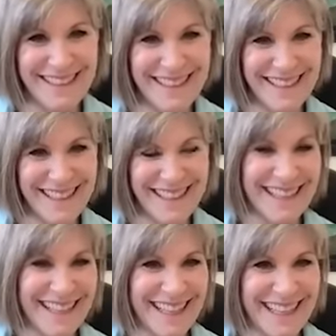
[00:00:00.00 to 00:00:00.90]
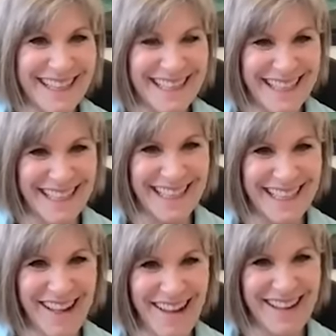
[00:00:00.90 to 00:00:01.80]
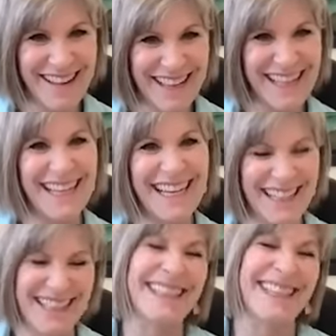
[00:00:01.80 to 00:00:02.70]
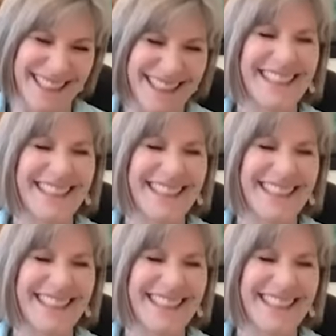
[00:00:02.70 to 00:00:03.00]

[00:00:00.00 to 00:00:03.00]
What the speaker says: [no speech]